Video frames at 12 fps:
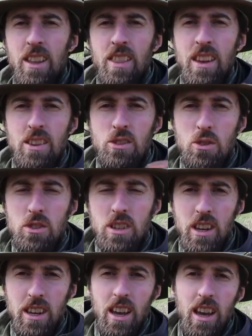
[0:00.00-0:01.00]
then do
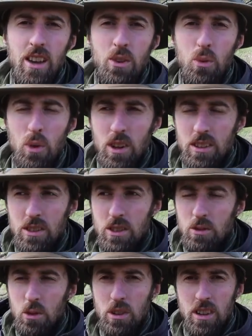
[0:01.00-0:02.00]
check out
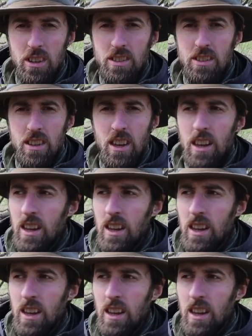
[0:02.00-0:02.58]
Wellness Woodlands.